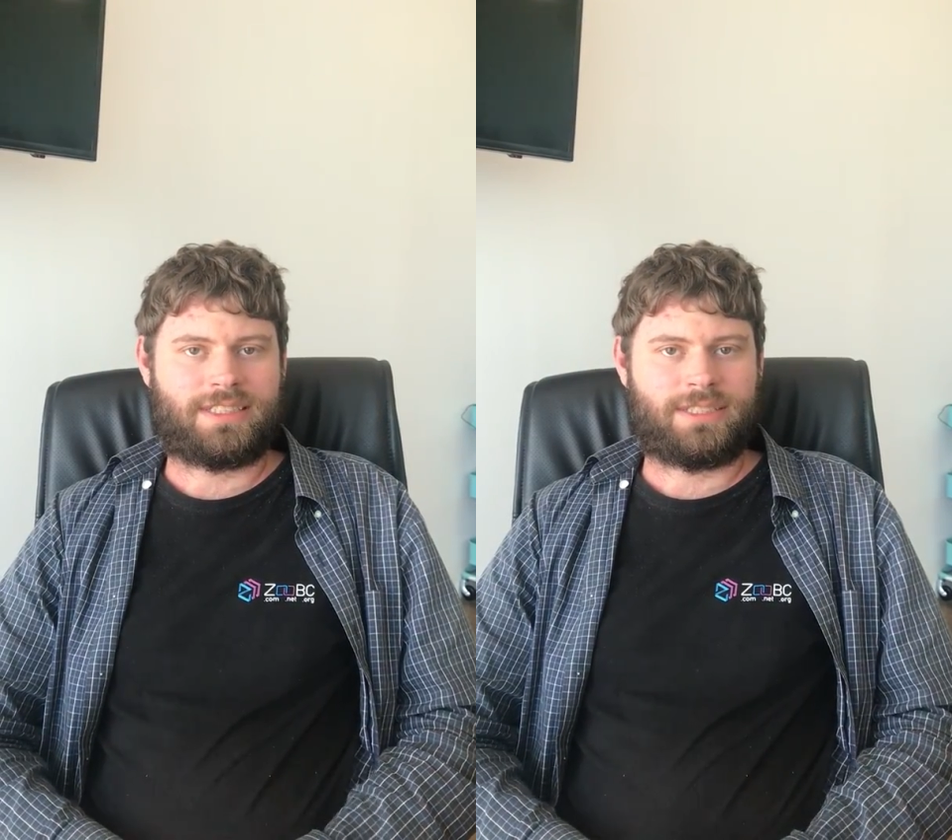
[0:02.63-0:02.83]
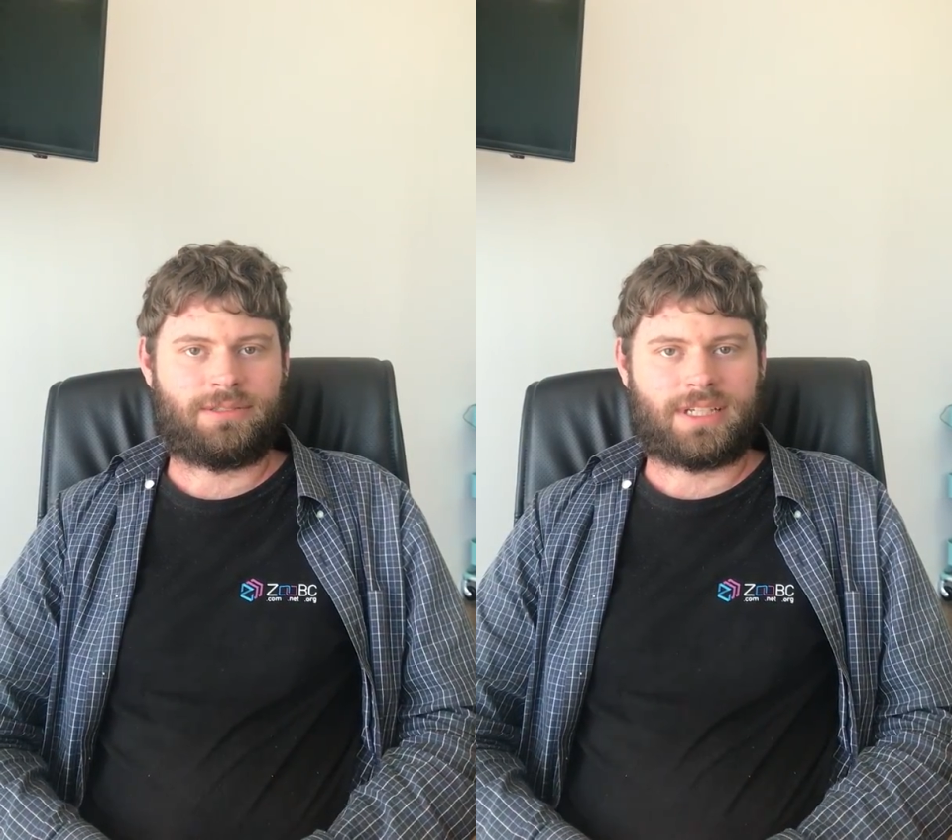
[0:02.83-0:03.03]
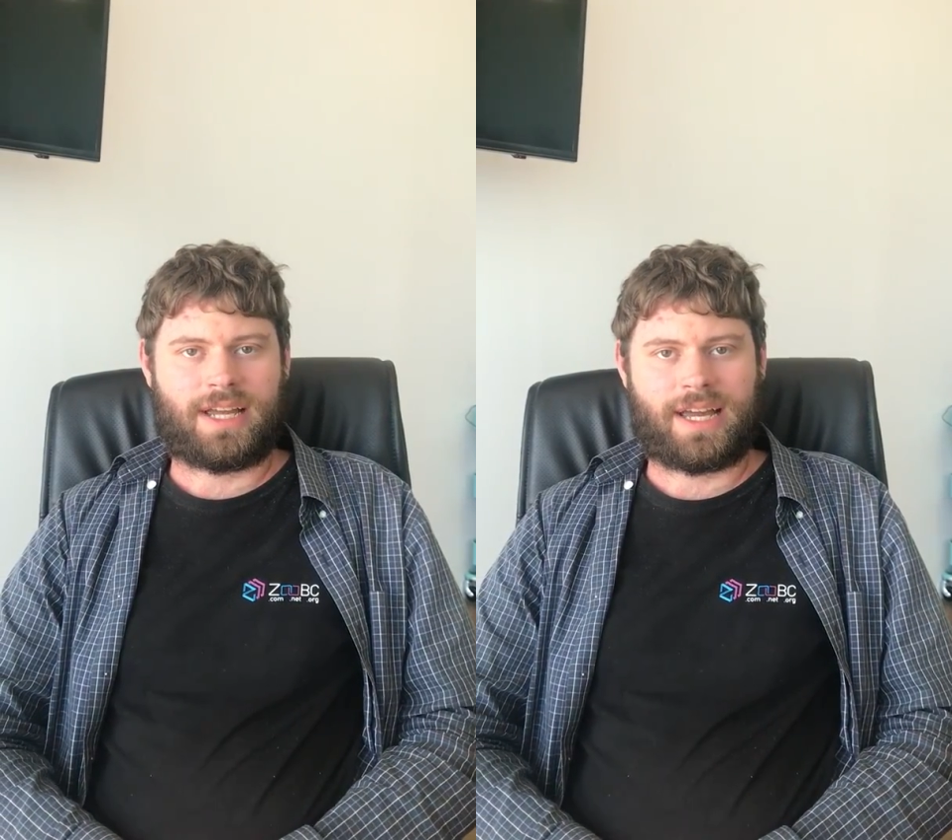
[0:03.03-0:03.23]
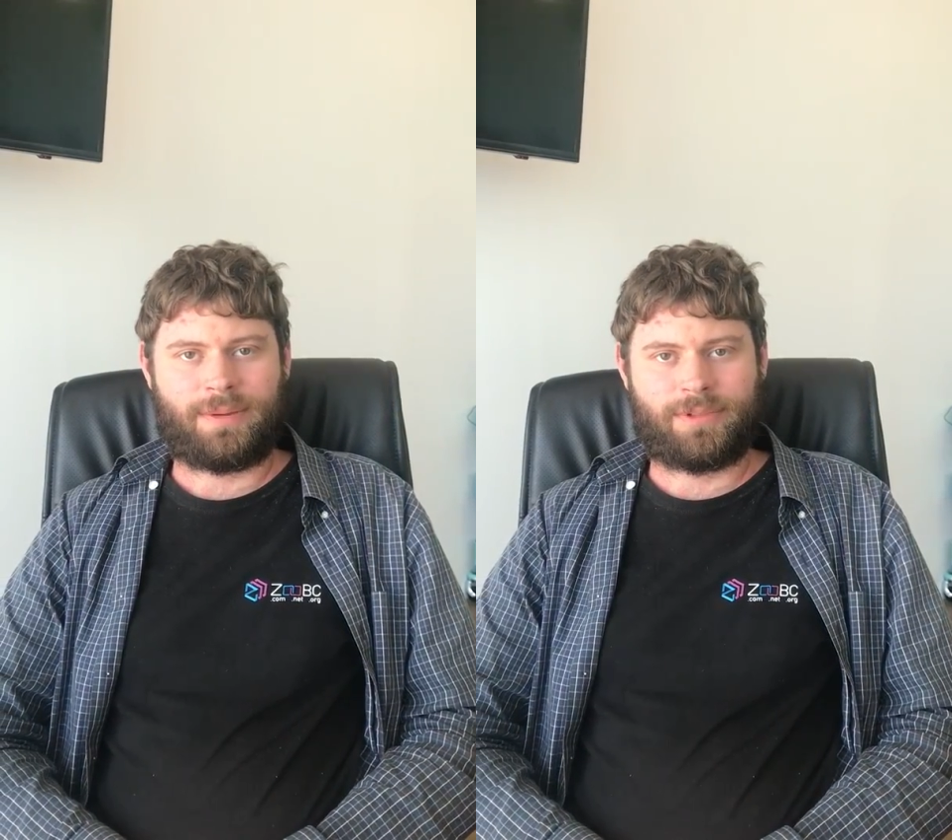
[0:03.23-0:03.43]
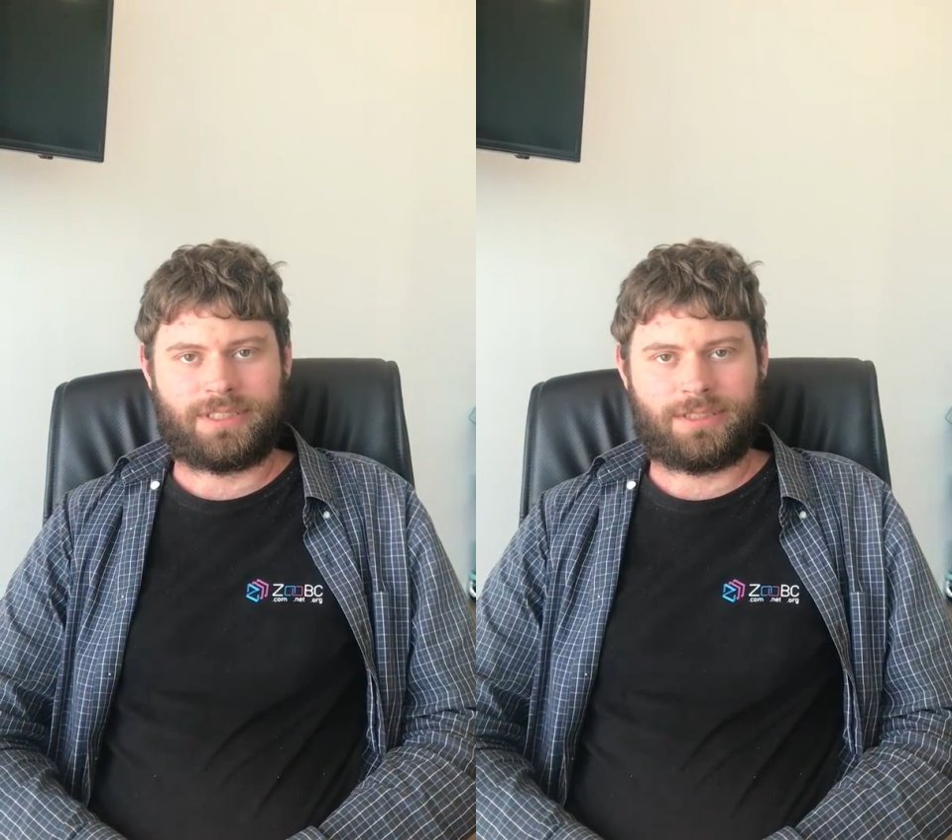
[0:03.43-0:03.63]
to use a
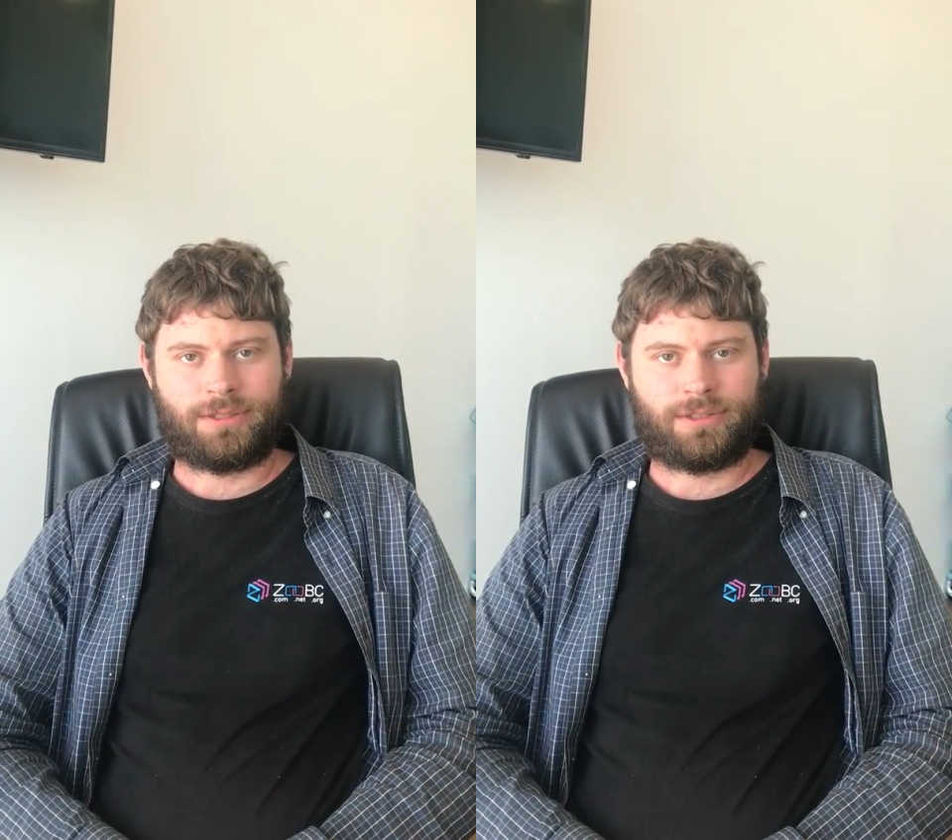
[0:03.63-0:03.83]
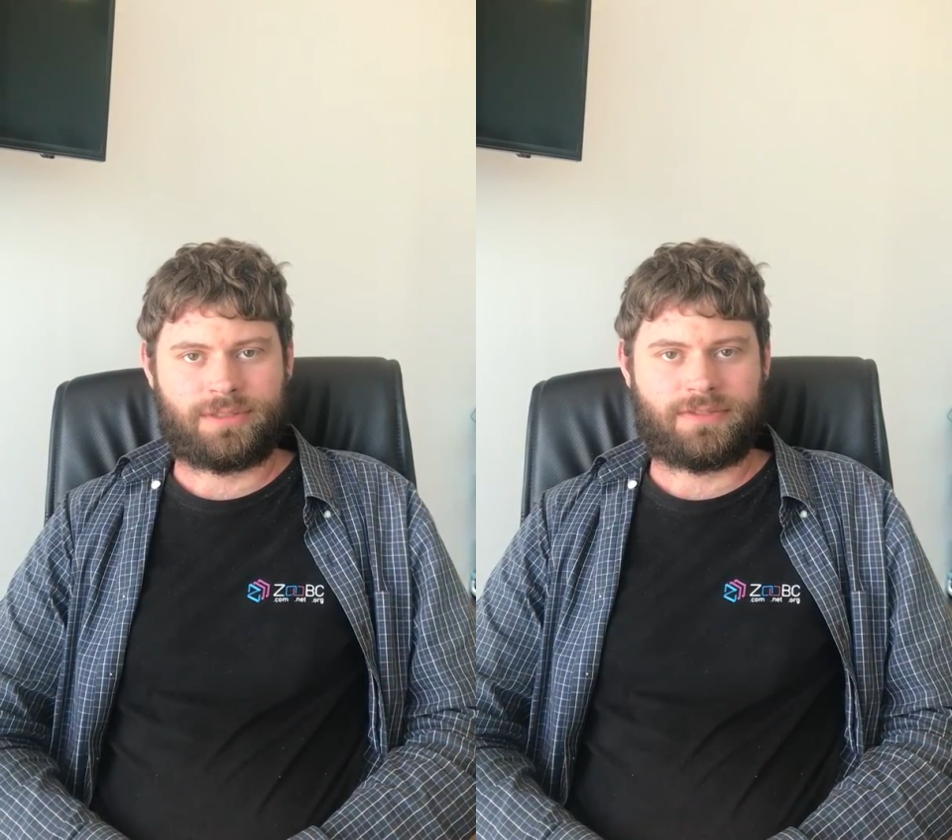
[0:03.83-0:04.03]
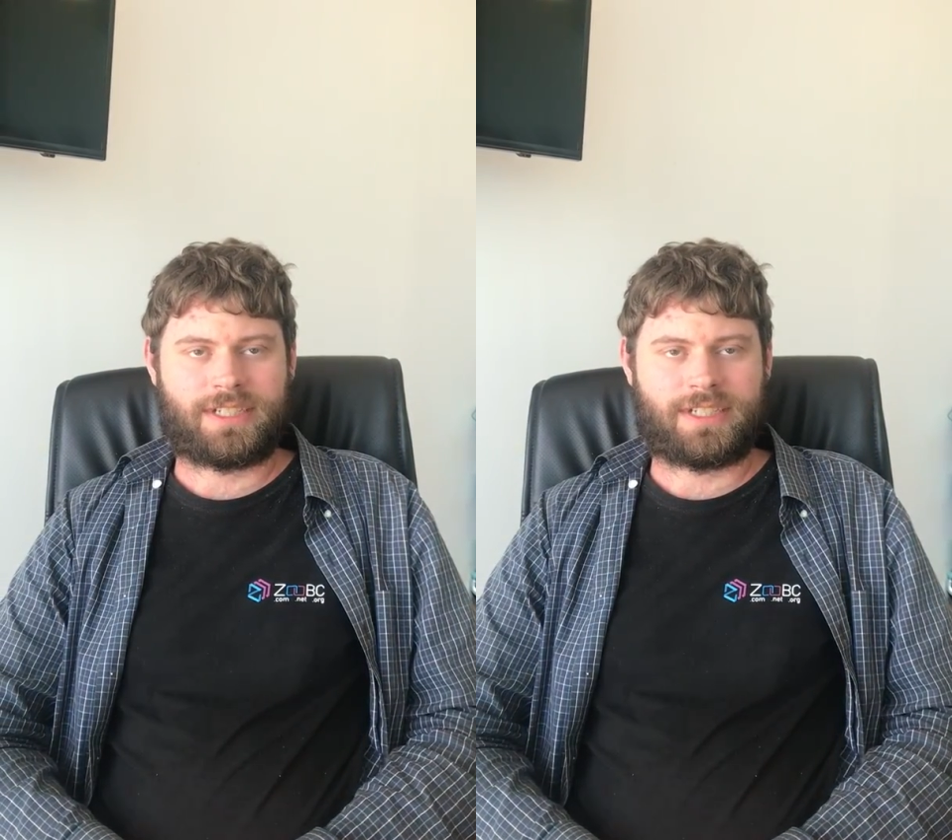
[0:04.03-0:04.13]
hybrid solution for